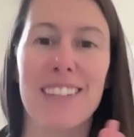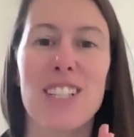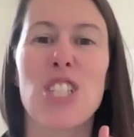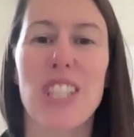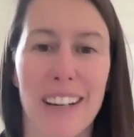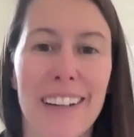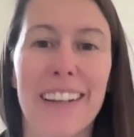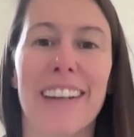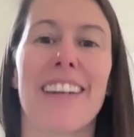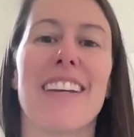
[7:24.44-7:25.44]

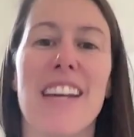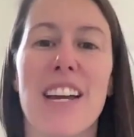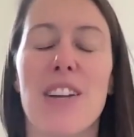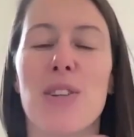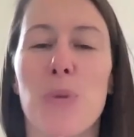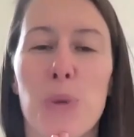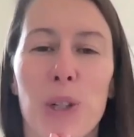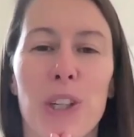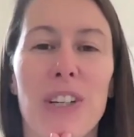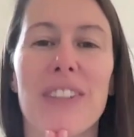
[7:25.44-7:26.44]
shine. The
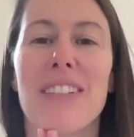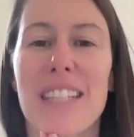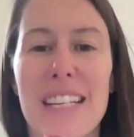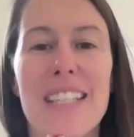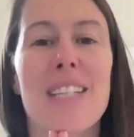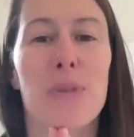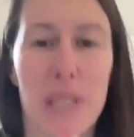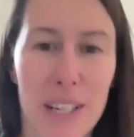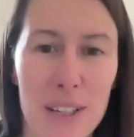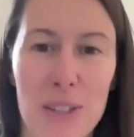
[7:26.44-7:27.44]
world needs
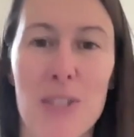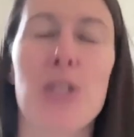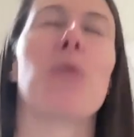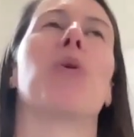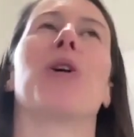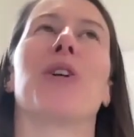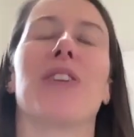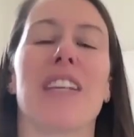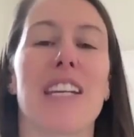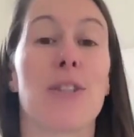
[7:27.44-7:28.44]
creators, the
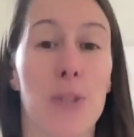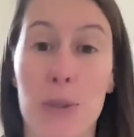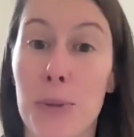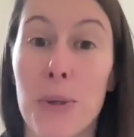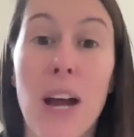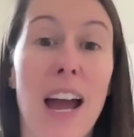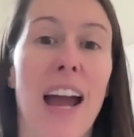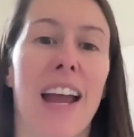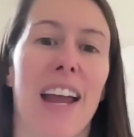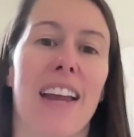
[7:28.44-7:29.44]
world needs you.
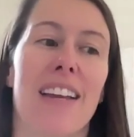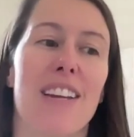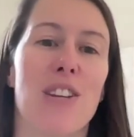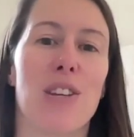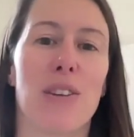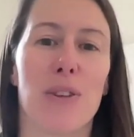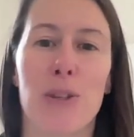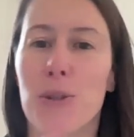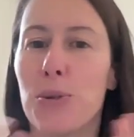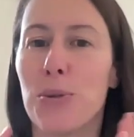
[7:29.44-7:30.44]
And
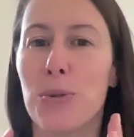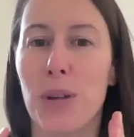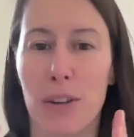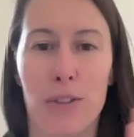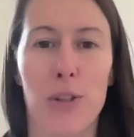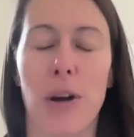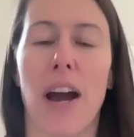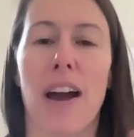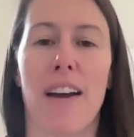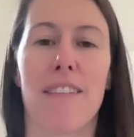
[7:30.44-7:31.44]
if you're
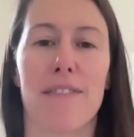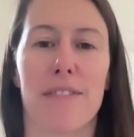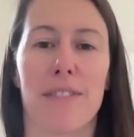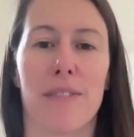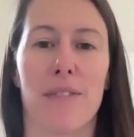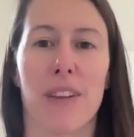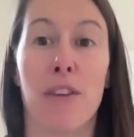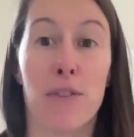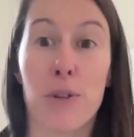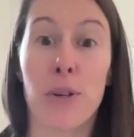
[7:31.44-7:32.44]

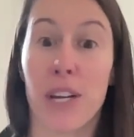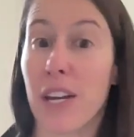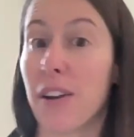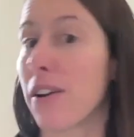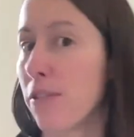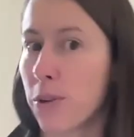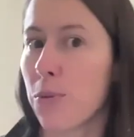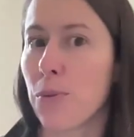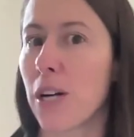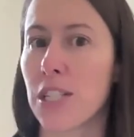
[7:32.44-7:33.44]
here, if you're
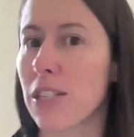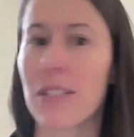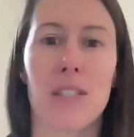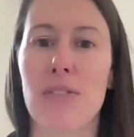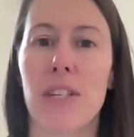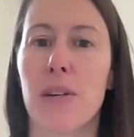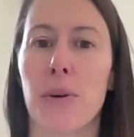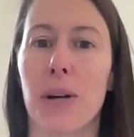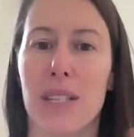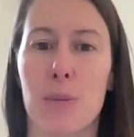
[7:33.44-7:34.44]
watching this
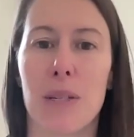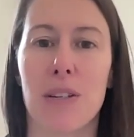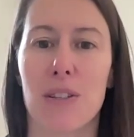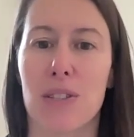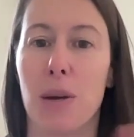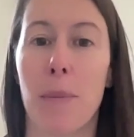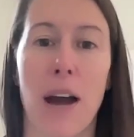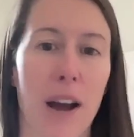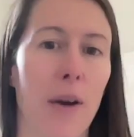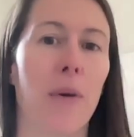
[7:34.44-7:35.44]
video, it's because
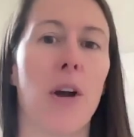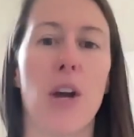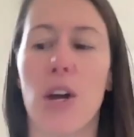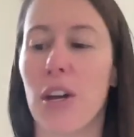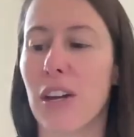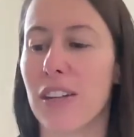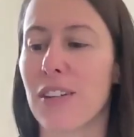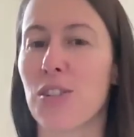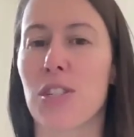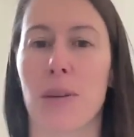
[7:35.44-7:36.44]
somehow
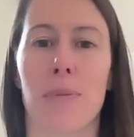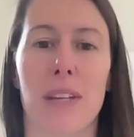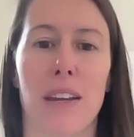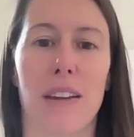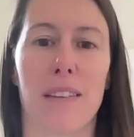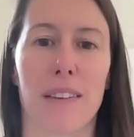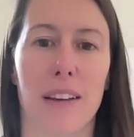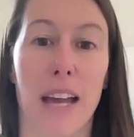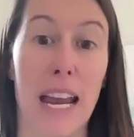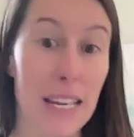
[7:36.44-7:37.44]
there's something
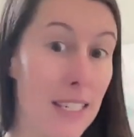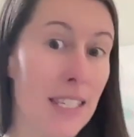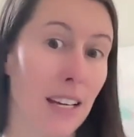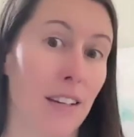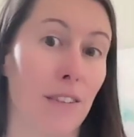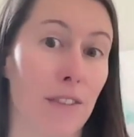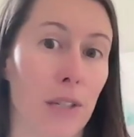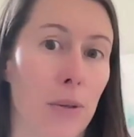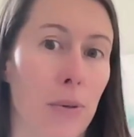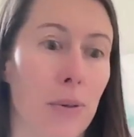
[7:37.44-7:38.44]
inside of
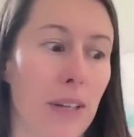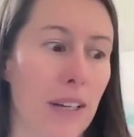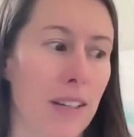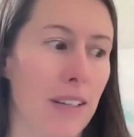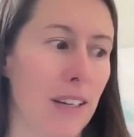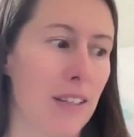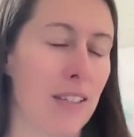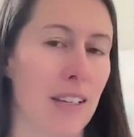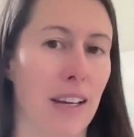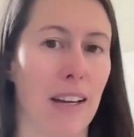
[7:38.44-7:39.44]
you that
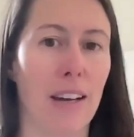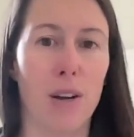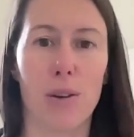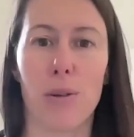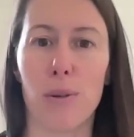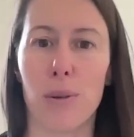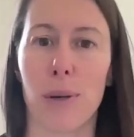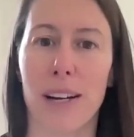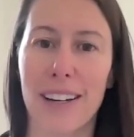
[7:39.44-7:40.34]
is like, whoo,